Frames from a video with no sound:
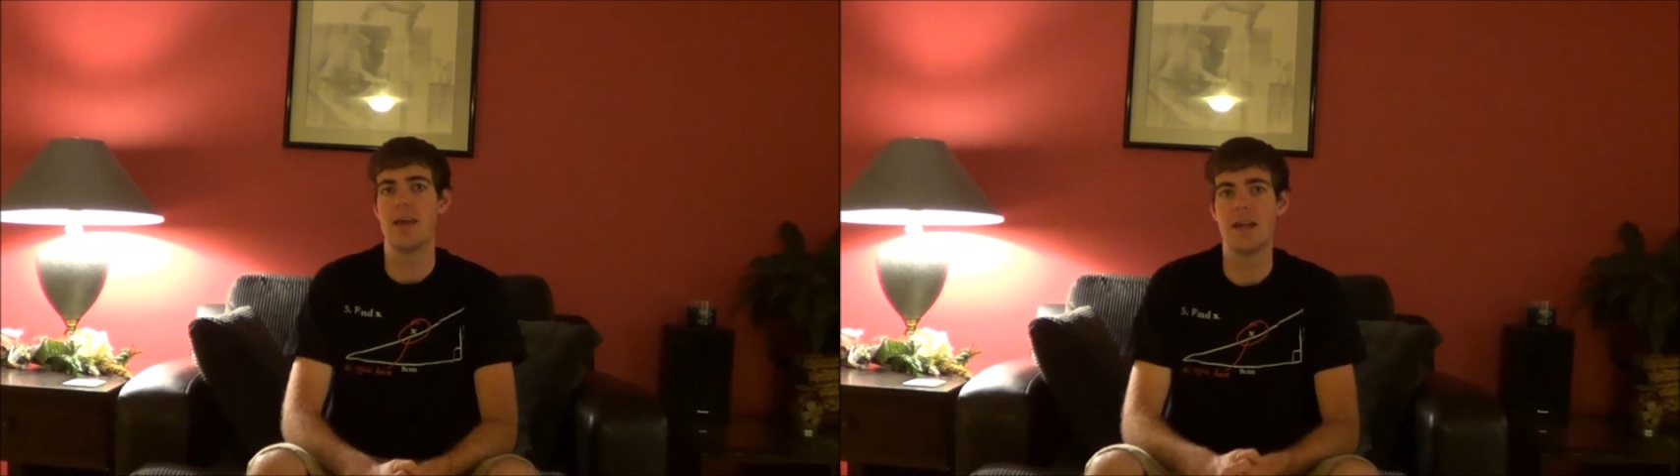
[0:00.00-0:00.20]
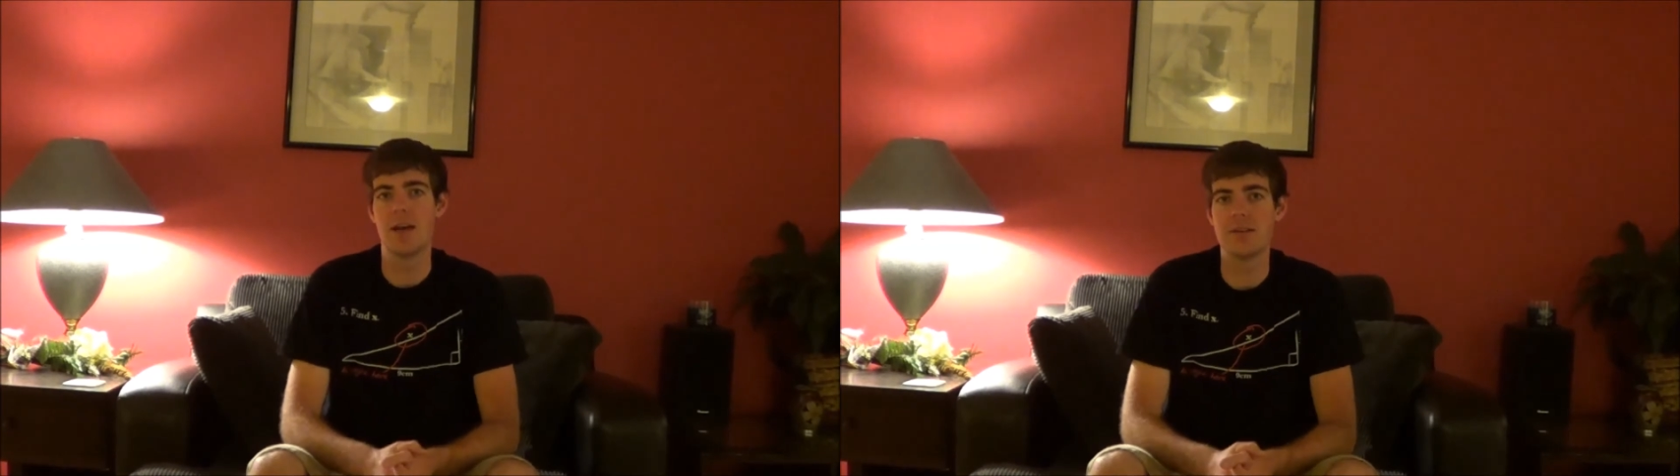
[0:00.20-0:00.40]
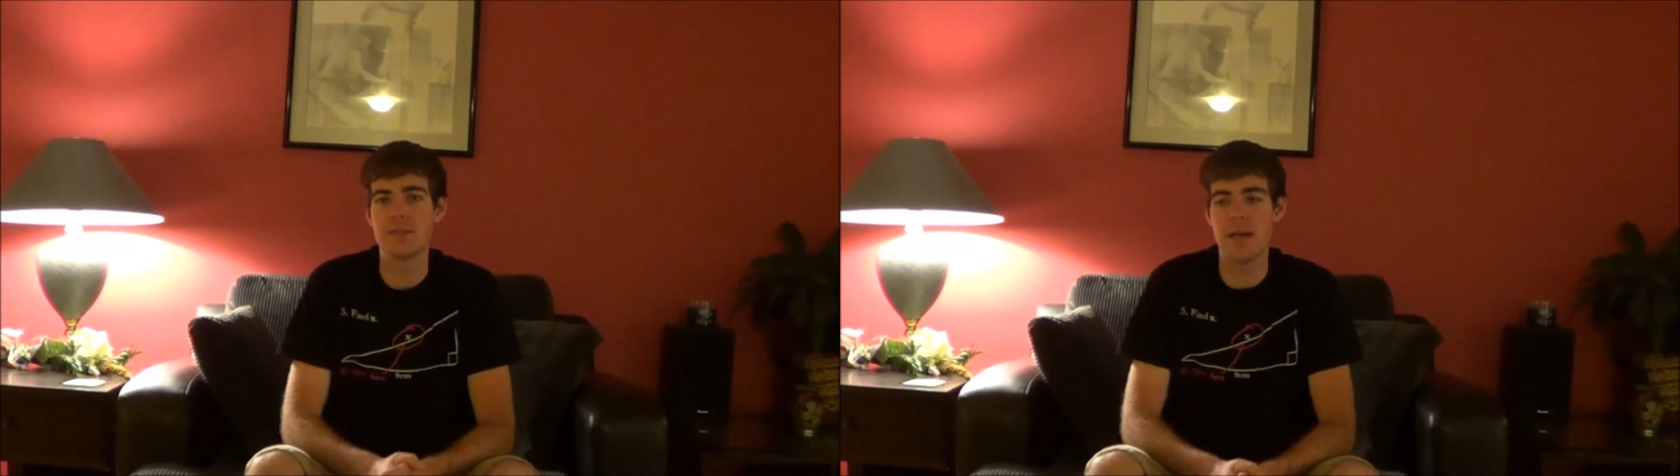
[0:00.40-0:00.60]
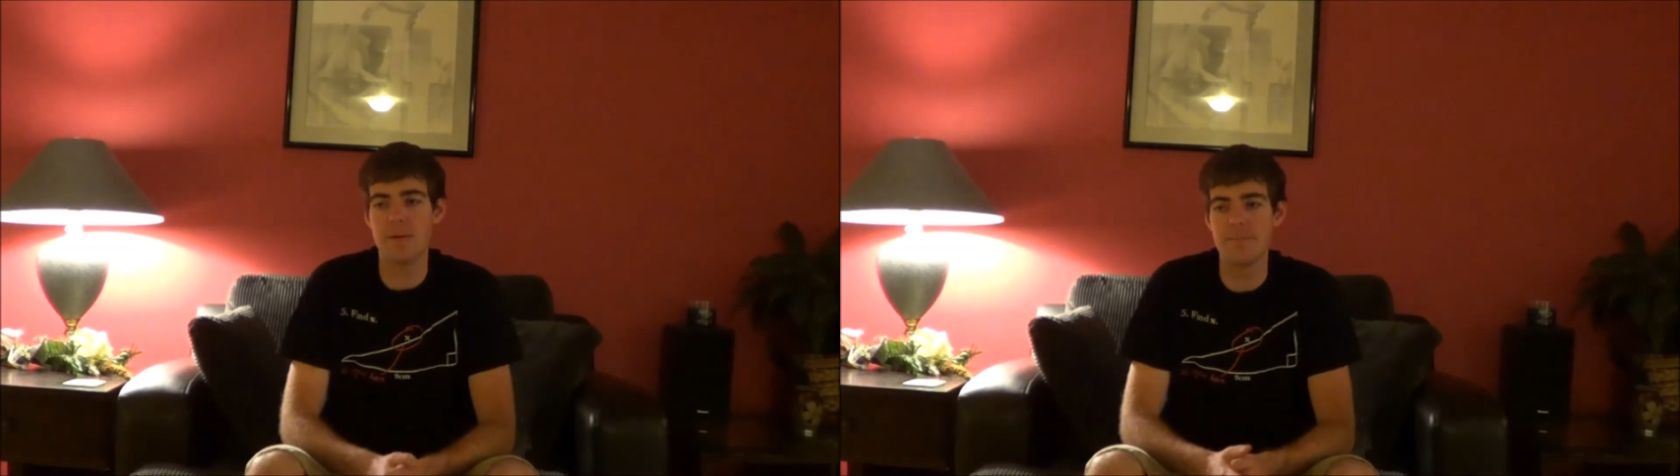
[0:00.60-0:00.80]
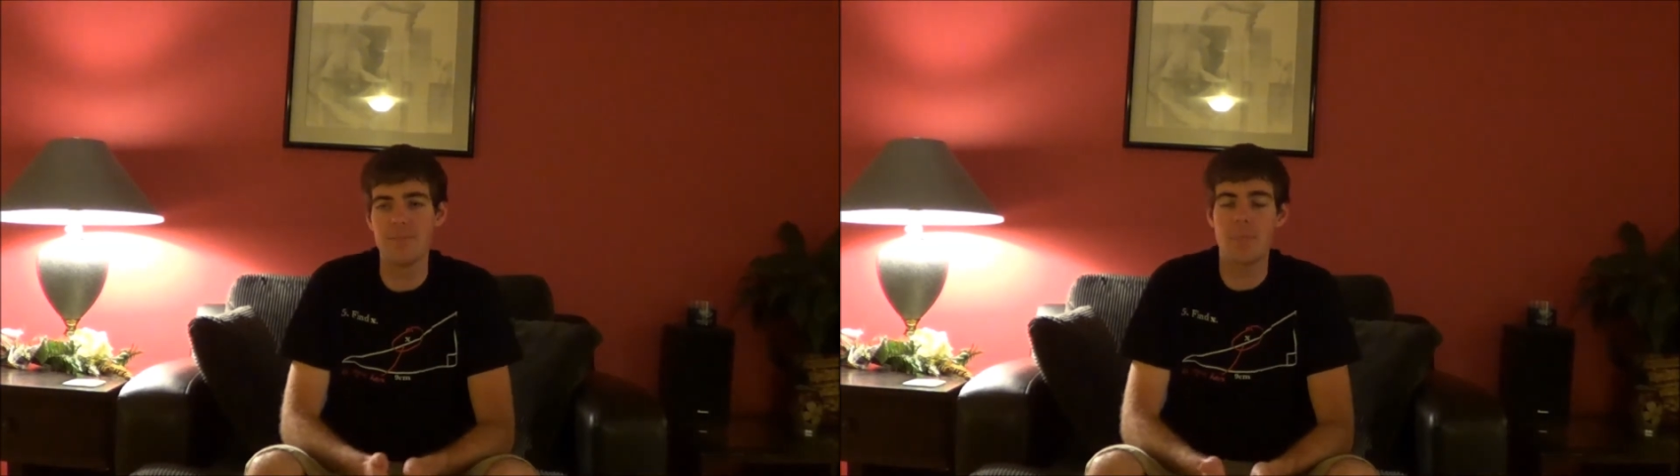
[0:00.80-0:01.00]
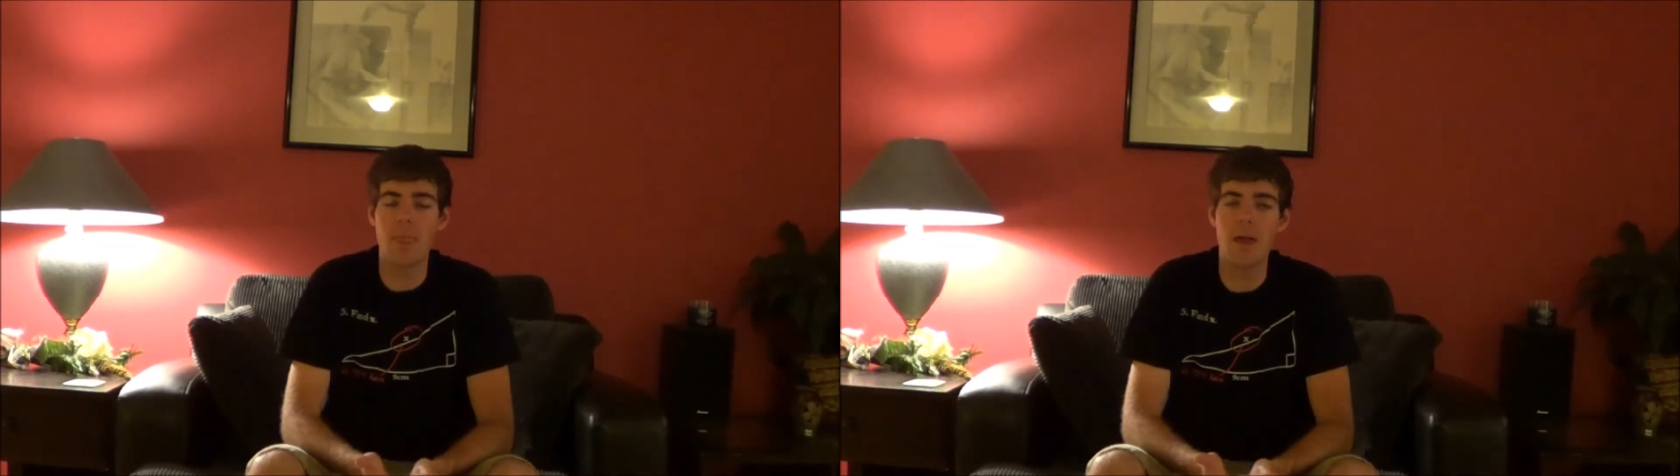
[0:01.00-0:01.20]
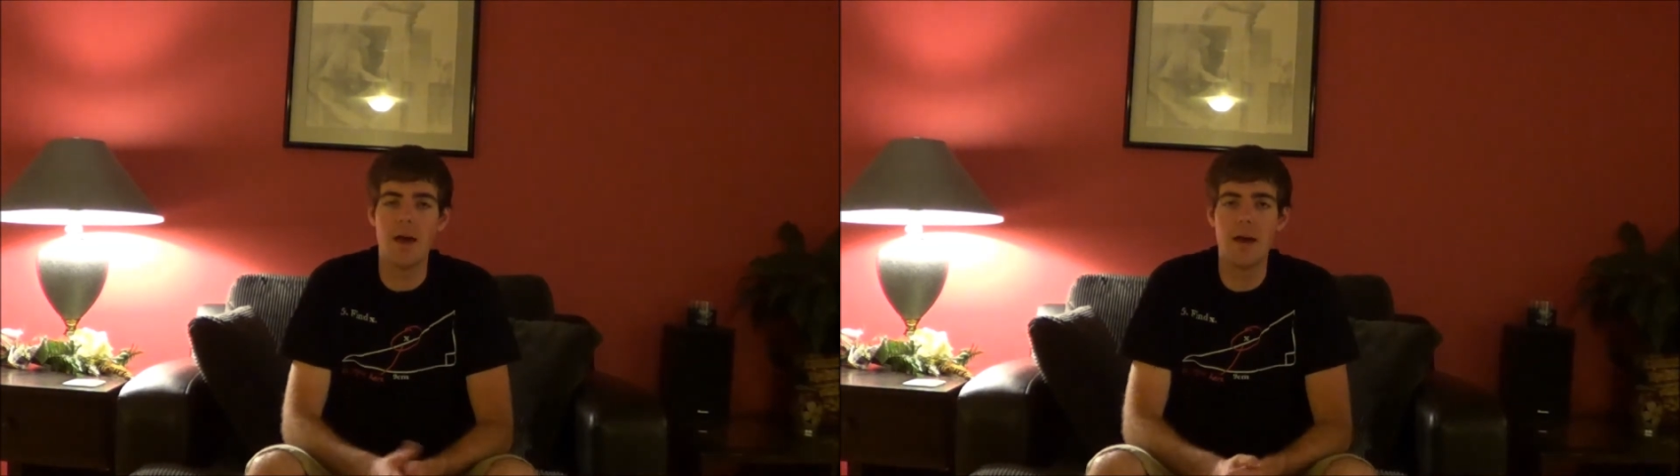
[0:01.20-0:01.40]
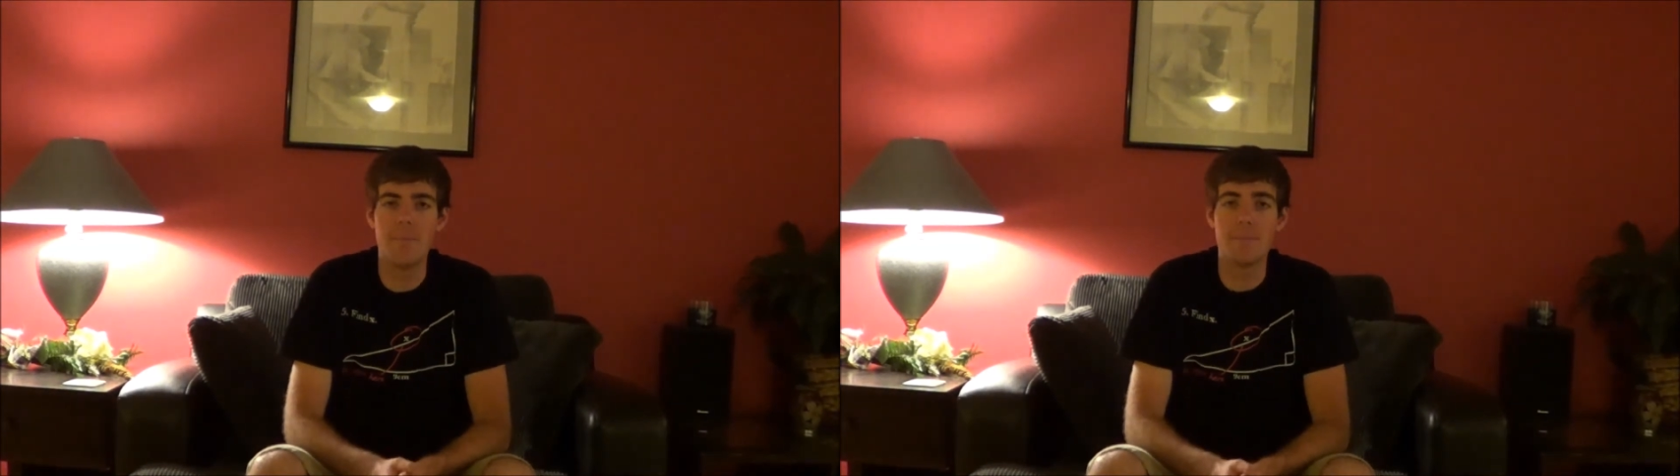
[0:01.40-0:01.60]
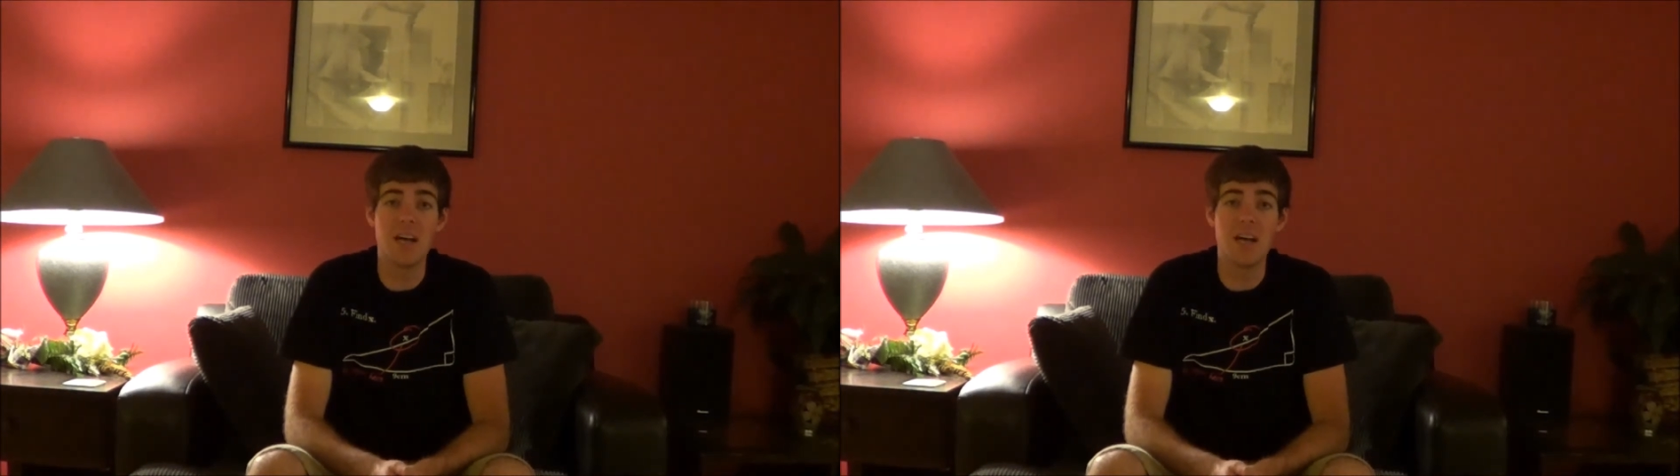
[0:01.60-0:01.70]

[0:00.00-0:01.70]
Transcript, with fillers: And I was like, um,